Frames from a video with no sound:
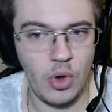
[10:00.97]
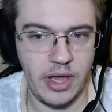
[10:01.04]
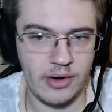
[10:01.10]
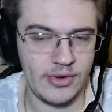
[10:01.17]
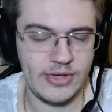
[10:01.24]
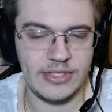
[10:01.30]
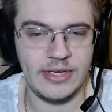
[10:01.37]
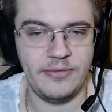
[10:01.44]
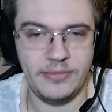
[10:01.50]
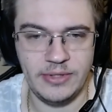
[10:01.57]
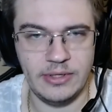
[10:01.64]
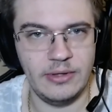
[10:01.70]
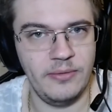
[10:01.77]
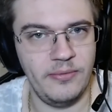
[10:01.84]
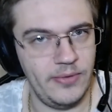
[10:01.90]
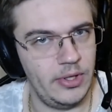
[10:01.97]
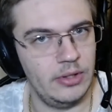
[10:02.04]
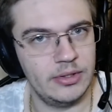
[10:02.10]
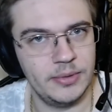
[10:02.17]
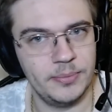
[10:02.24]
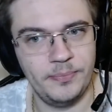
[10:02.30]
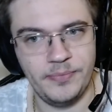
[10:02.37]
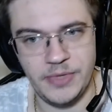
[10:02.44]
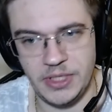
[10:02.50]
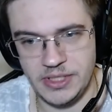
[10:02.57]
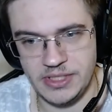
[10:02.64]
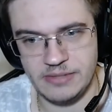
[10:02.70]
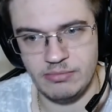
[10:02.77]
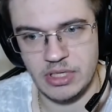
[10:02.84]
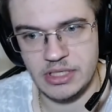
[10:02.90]
Aaron definitely felt
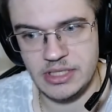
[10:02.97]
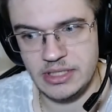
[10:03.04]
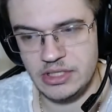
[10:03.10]
his body,